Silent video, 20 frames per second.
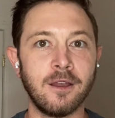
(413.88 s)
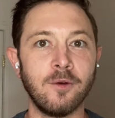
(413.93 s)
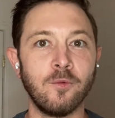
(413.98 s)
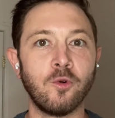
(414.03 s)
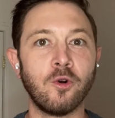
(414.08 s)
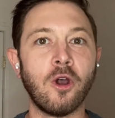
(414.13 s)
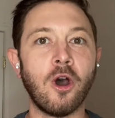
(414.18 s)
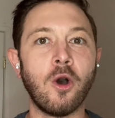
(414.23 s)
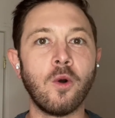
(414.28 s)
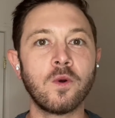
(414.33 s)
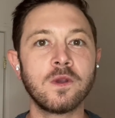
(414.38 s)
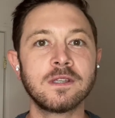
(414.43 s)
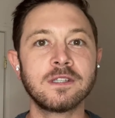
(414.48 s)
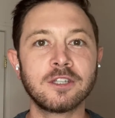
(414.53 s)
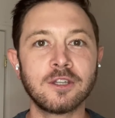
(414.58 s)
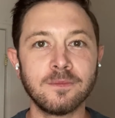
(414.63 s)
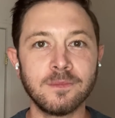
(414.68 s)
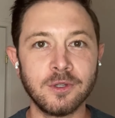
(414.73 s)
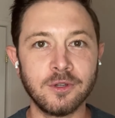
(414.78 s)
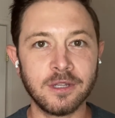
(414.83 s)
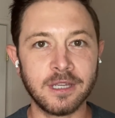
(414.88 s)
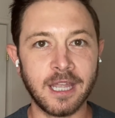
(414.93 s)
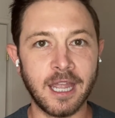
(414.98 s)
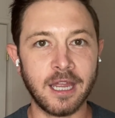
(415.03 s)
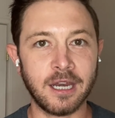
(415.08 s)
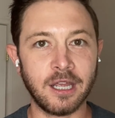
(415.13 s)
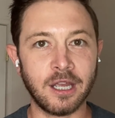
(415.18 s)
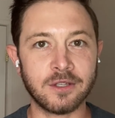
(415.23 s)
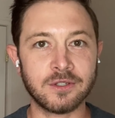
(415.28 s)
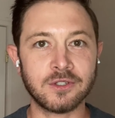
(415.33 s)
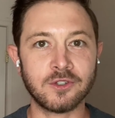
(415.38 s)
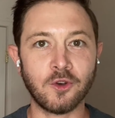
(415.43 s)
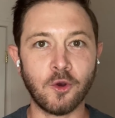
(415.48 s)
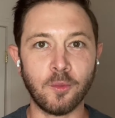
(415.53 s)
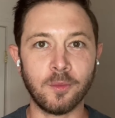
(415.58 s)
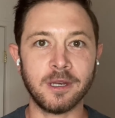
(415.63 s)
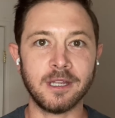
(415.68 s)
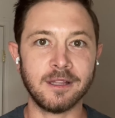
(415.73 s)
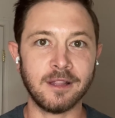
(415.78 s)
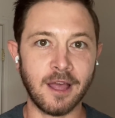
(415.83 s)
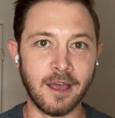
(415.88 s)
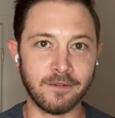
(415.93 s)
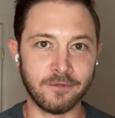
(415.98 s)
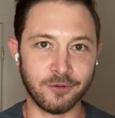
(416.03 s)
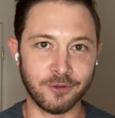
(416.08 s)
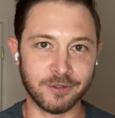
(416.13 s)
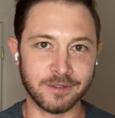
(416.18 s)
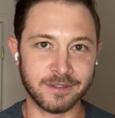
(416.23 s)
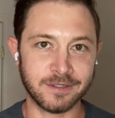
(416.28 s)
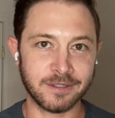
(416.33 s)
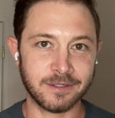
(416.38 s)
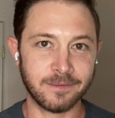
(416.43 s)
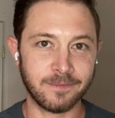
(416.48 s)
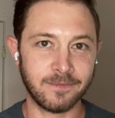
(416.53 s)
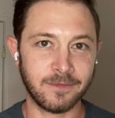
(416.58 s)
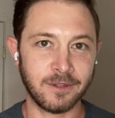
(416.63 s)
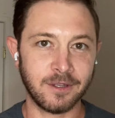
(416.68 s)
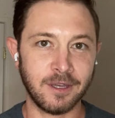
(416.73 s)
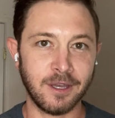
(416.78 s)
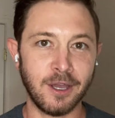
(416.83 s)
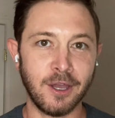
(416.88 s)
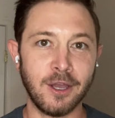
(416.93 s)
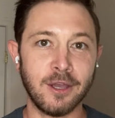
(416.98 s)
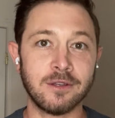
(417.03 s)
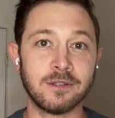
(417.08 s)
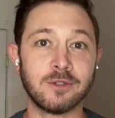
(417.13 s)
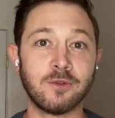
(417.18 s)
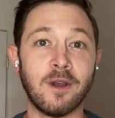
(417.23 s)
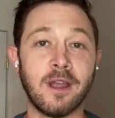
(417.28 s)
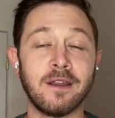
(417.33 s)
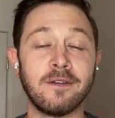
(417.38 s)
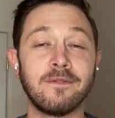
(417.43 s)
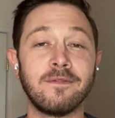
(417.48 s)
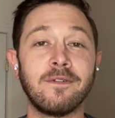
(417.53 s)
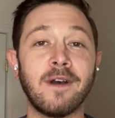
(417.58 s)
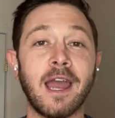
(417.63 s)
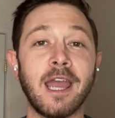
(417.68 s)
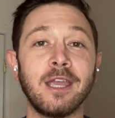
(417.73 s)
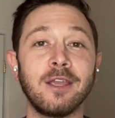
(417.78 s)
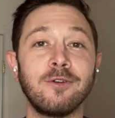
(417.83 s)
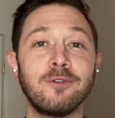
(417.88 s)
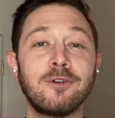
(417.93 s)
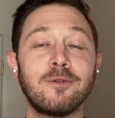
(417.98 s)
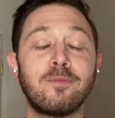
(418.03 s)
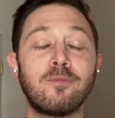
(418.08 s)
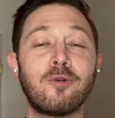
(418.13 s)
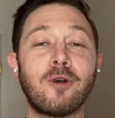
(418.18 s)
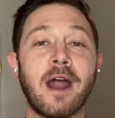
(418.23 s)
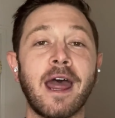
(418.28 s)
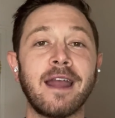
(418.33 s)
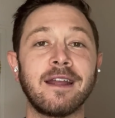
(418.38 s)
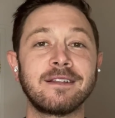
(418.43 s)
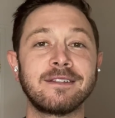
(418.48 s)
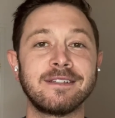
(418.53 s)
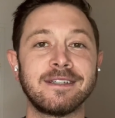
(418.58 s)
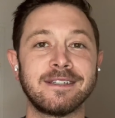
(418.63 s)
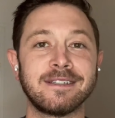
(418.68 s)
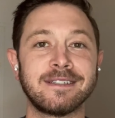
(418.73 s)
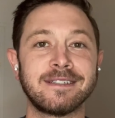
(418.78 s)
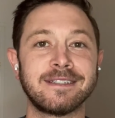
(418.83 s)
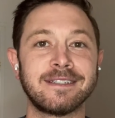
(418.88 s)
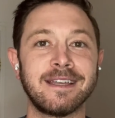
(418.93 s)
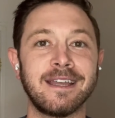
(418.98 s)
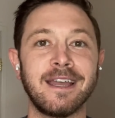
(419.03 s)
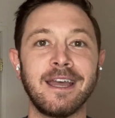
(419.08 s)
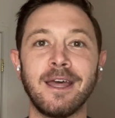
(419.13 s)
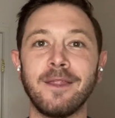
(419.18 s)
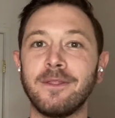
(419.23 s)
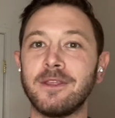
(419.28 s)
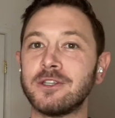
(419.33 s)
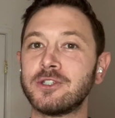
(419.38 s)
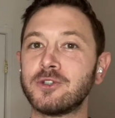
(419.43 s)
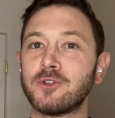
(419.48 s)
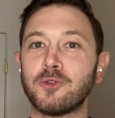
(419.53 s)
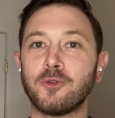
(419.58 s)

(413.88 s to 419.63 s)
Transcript: We're always communicating on so many levels. So I invite you to practice this